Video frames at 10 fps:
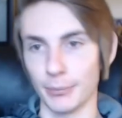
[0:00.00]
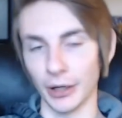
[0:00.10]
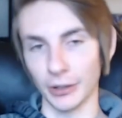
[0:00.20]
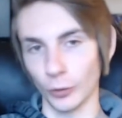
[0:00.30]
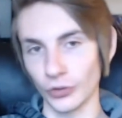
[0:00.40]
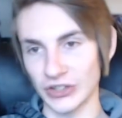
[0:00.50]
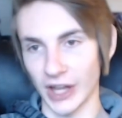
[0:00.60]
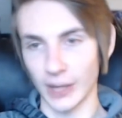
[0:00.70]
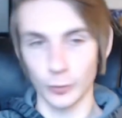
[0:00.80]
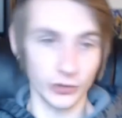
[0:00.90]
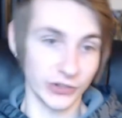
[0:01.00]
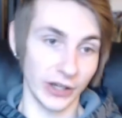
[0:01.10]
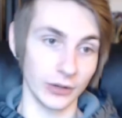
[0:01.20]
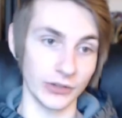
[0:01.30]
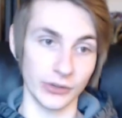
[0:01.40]
But only time will
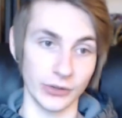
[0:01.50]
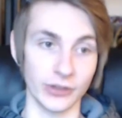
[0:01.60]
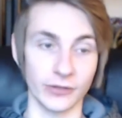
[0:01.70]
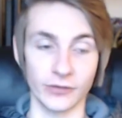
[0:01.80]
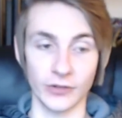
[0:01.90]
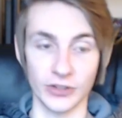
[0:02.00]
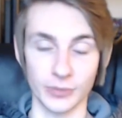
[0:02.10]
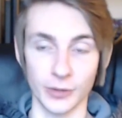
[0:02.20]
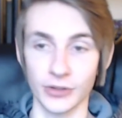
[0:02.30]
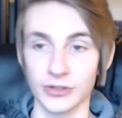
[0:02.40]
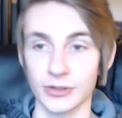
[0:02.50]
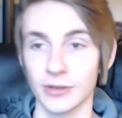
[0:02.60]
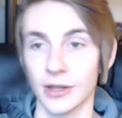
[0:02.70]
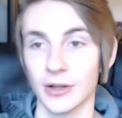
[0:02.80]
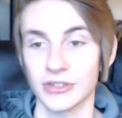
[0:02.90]
tell. It's only the first month of
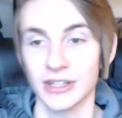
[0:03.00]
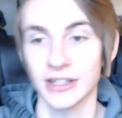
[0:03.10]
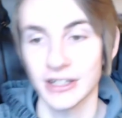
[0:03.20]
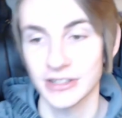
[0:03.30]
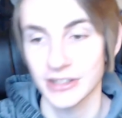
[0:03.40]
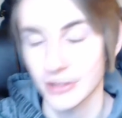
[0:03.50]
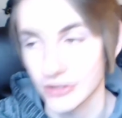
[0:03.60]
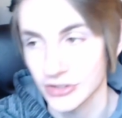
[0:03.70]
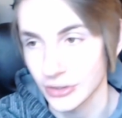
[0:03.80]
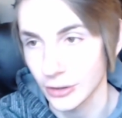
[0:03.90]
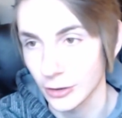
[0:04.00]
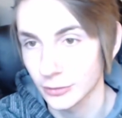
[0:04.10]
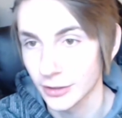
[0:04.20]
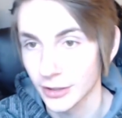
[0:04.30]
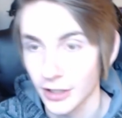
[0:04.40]
2018, so
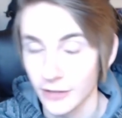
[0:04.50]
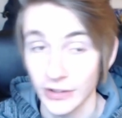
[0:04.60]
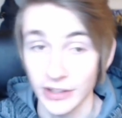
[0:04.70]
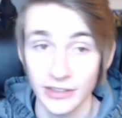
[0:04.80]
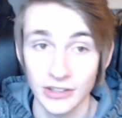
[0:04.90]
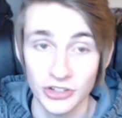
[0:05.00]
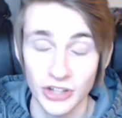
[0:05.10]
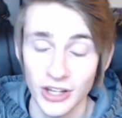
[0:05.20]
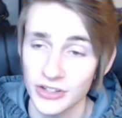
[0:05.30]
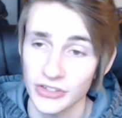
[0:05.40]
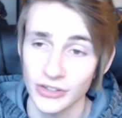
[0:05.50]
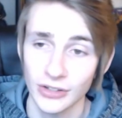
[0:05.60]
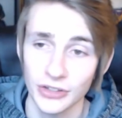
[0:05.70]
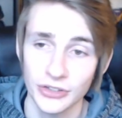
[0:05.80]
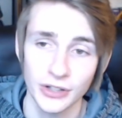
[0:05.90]
if anything changes, I'll
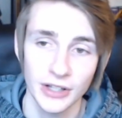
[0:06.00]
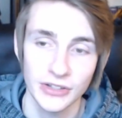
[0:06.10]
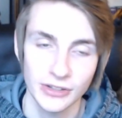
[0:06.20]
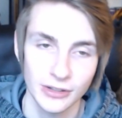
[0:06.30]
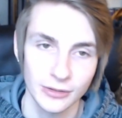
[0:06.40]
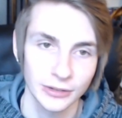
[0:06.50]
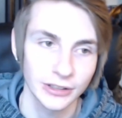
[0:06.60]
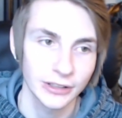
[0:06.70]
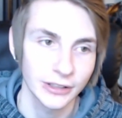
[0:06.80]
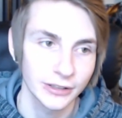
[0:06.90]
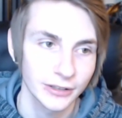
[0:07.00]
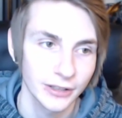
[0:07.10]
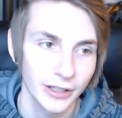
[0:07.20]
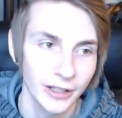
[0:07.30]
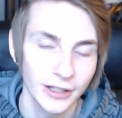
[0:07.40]
let you guys know. And
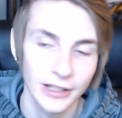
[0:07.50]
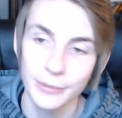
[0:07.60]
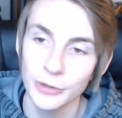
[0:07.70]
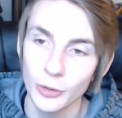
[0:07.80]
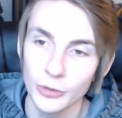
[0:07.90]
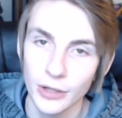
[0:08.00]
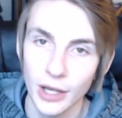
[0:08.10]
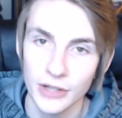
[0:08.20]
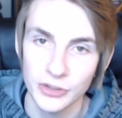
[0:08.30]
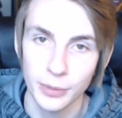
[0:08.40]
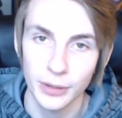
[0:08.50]
let me know what you guys'